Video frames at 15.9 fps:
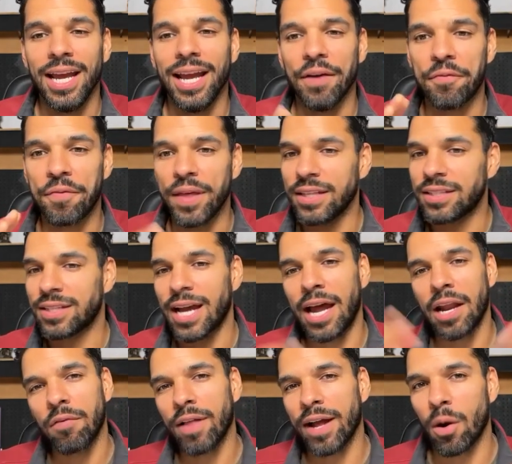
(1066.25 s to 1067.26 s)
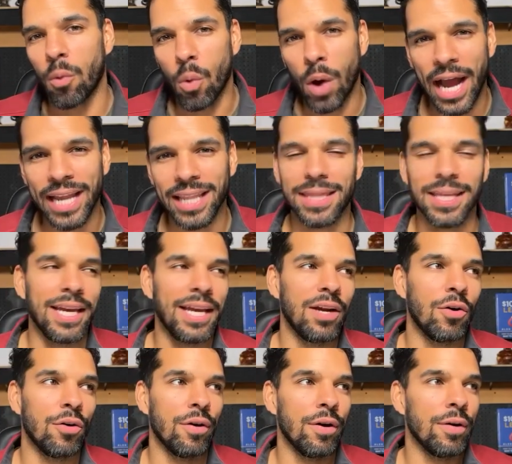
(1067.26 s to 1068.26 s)
If it's kind of like a wide
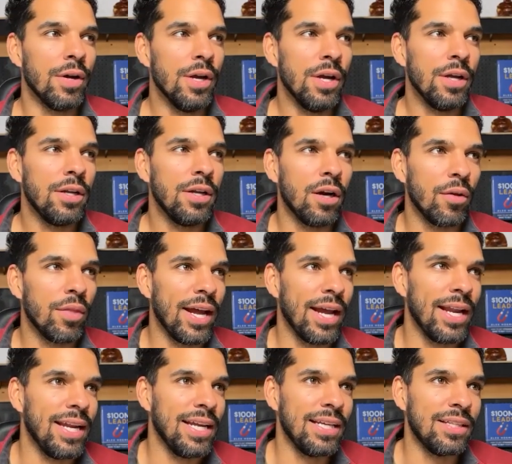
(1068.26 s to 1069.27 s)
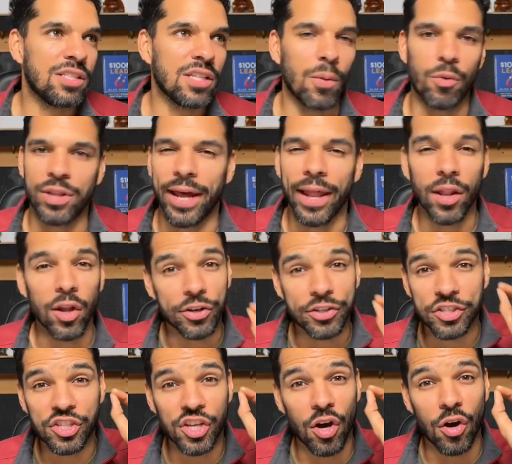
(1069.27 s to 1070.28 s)
thing, or they need someone that
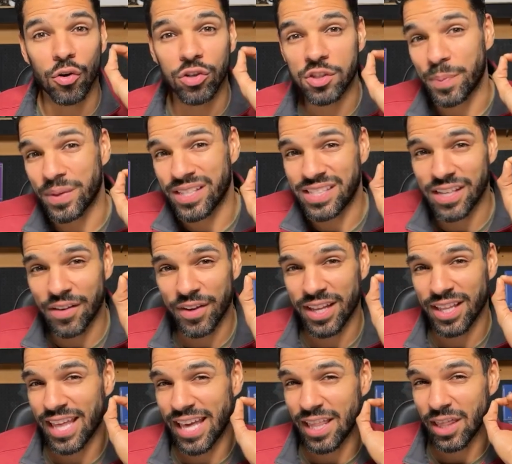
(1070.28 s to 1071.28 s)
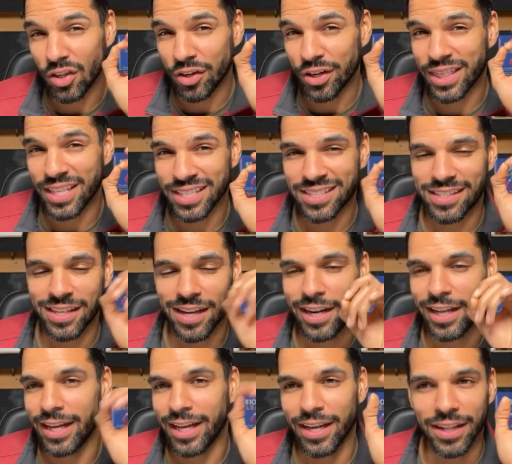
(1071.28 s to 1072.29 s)
looks so specific, they look this
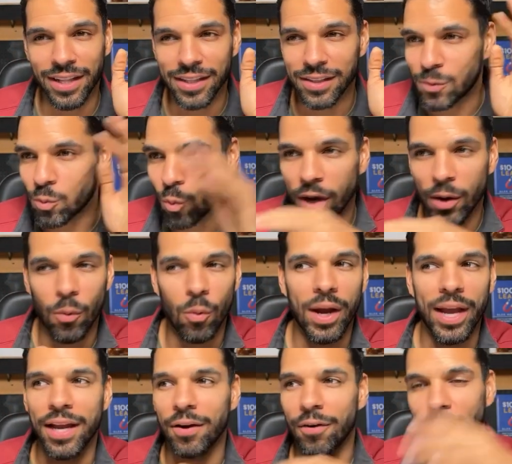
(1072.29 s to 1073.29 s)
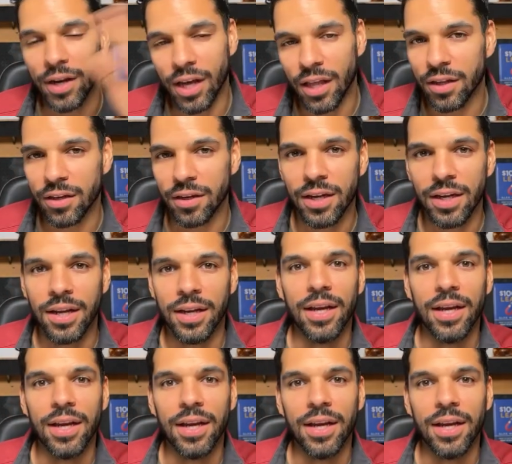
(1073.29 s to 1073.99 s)
stunning in what way or another,